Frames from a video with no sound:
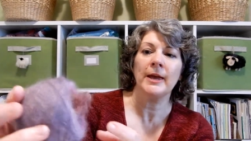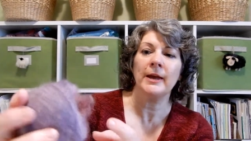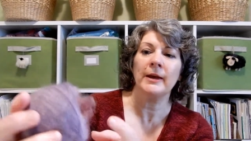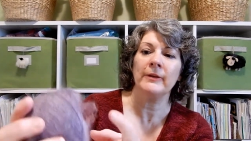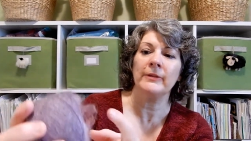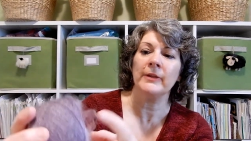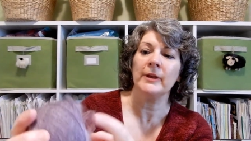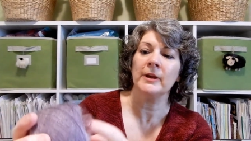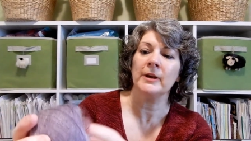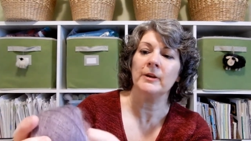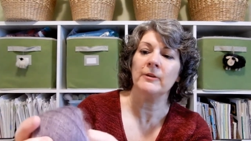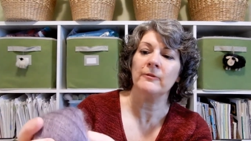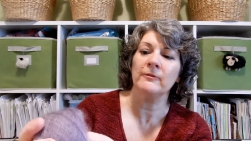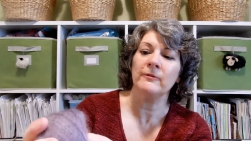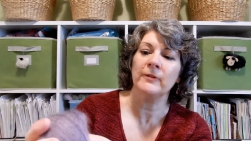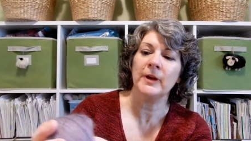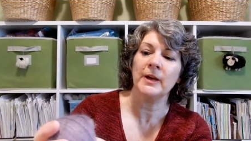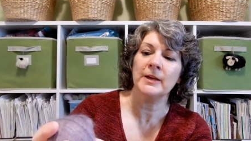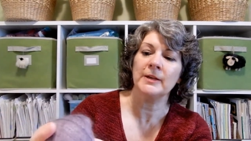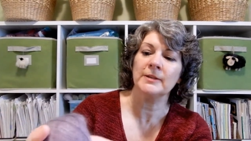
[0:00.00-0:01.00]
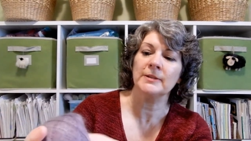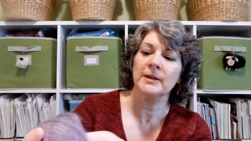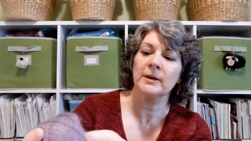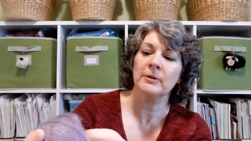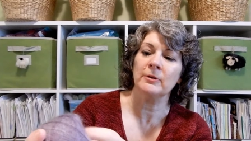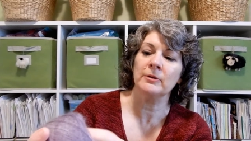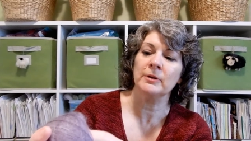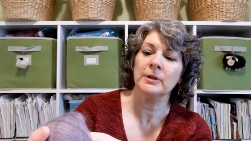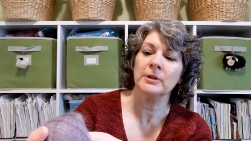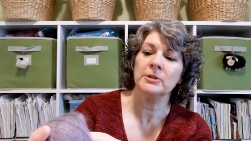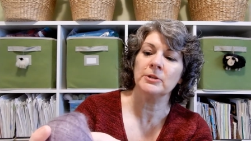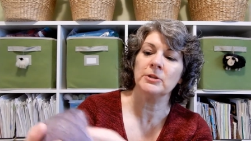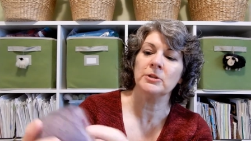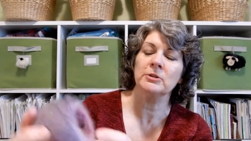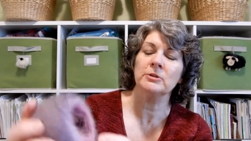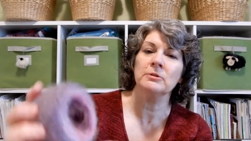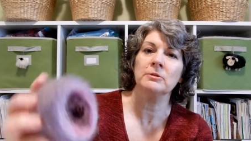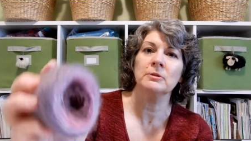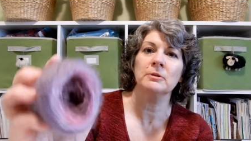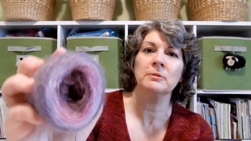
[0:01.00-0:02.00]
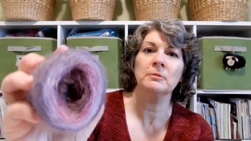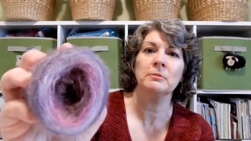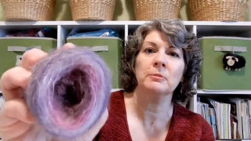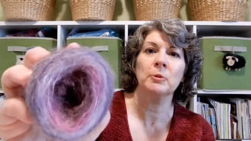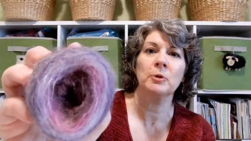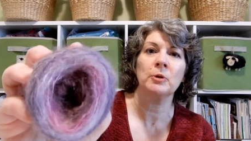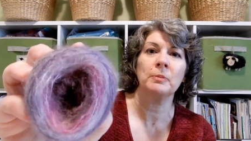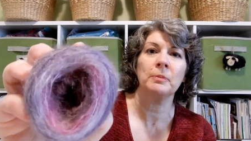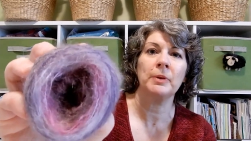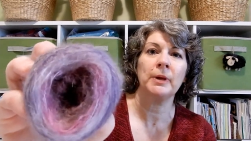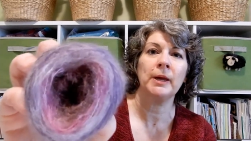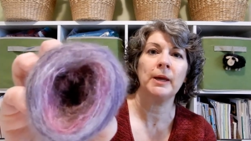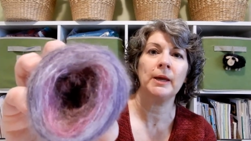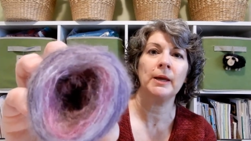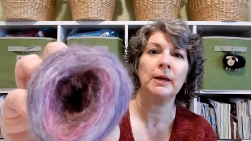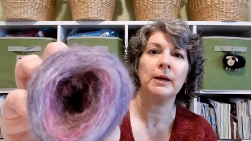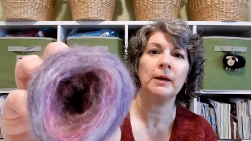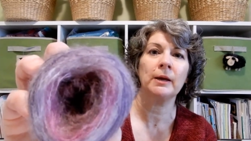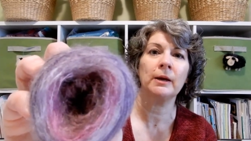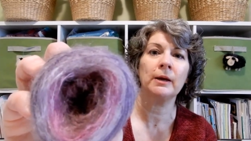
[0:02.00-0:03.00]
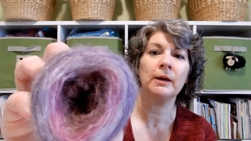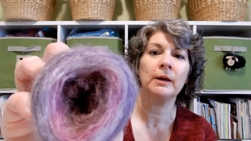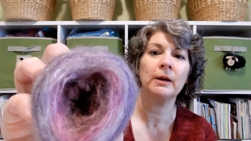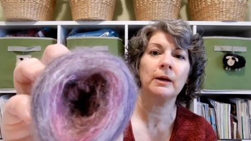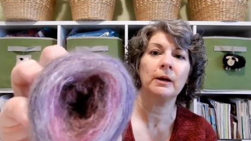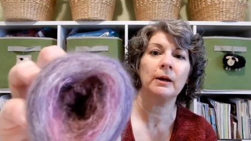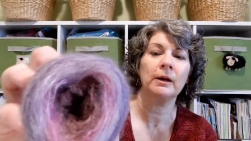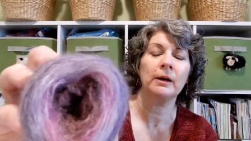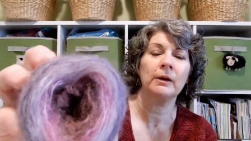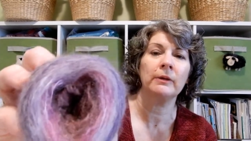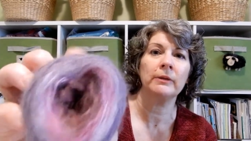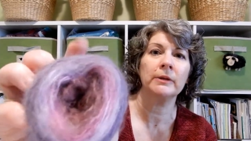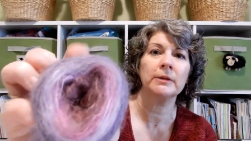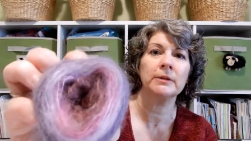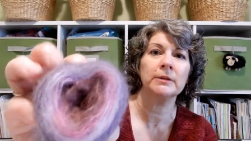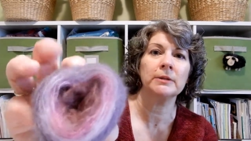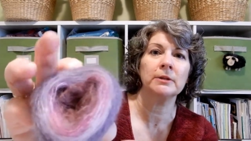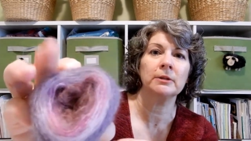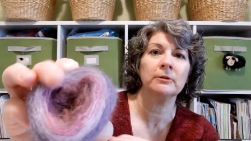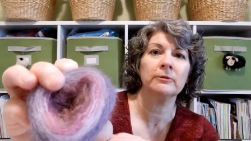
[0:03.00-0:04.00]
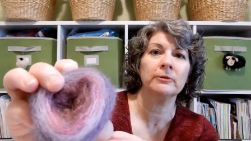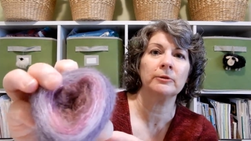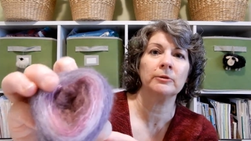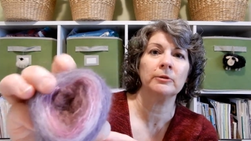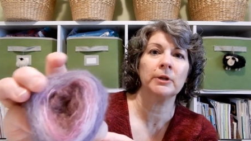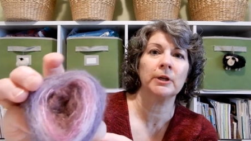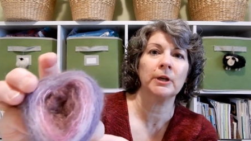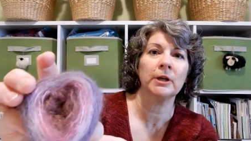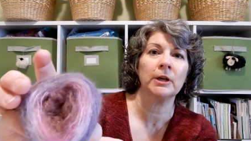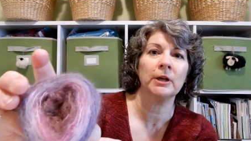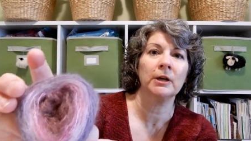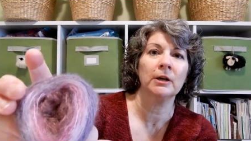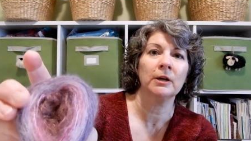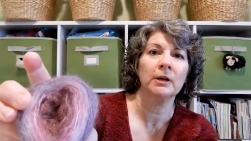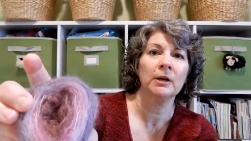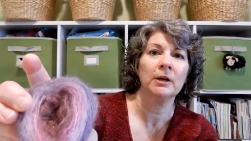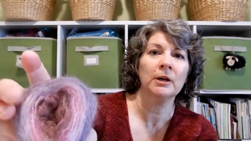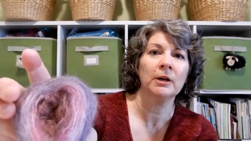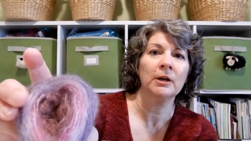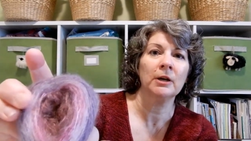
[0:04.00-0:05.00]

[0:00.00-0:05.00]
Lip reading: And then it fades out into more pink and the silvery